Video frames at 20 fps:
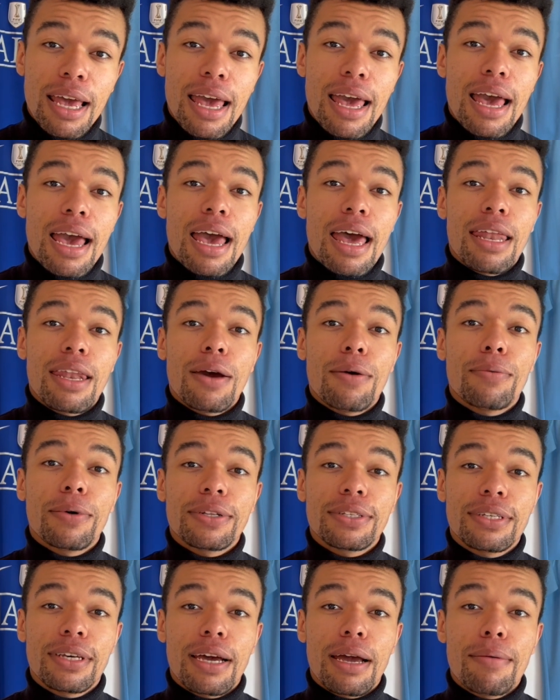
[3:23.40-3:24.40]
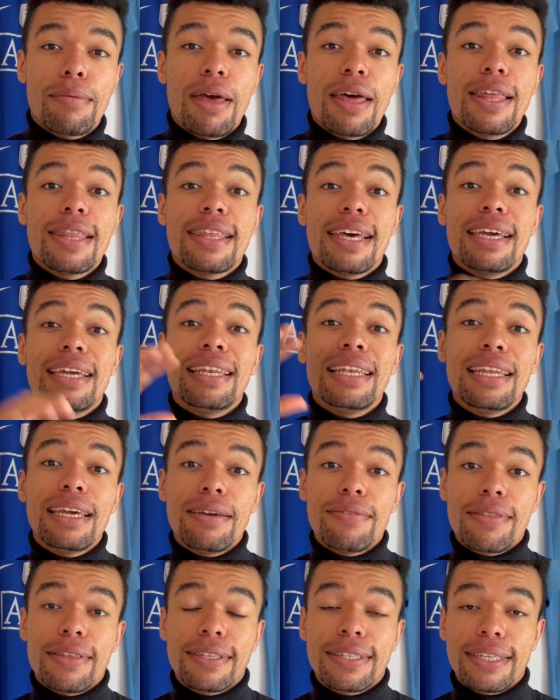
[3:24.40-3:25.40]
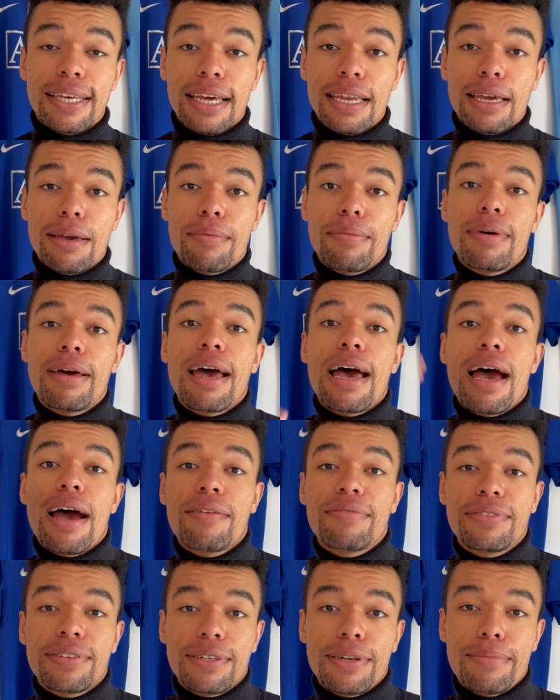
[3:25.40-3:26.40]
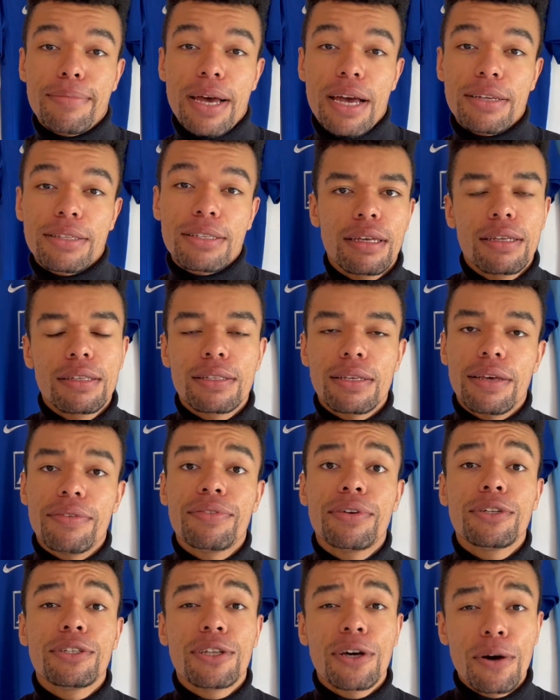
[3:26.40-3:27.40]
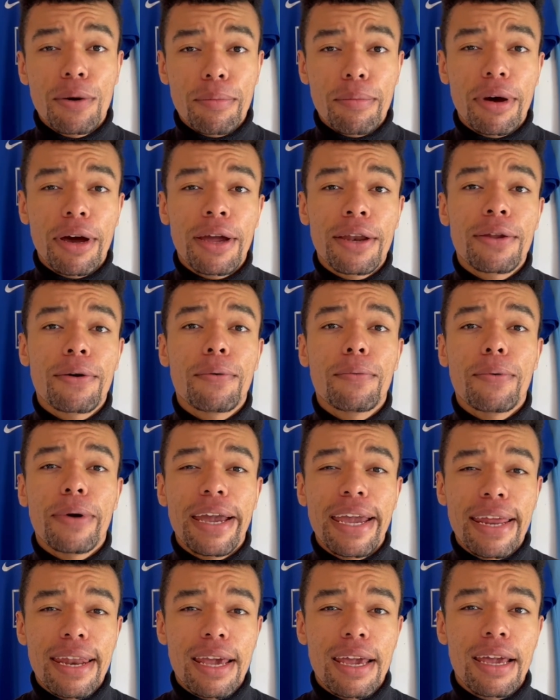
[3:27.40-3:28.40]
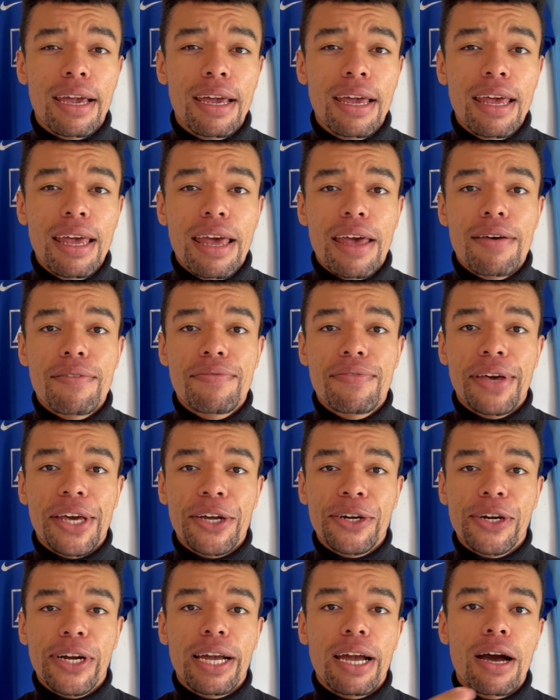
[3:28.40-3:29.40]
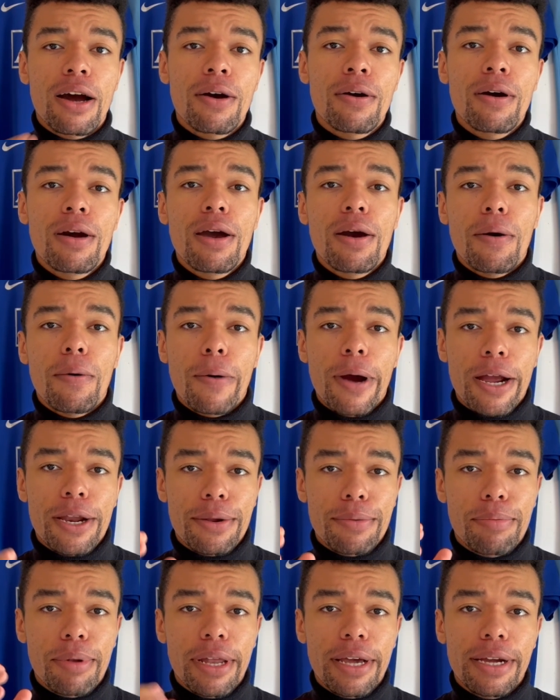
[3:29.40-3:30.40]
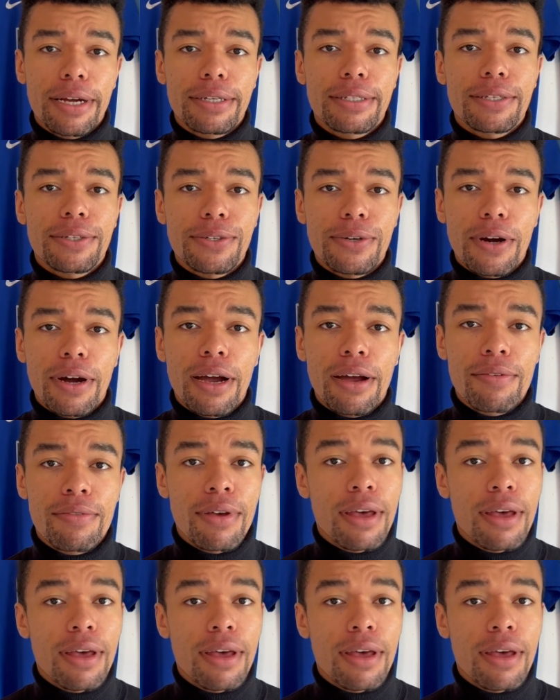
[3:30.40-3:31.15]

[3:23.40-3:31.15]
and at what time they leave the stadium after the match. So if you don't mind waiting and figuring out where the players arrive,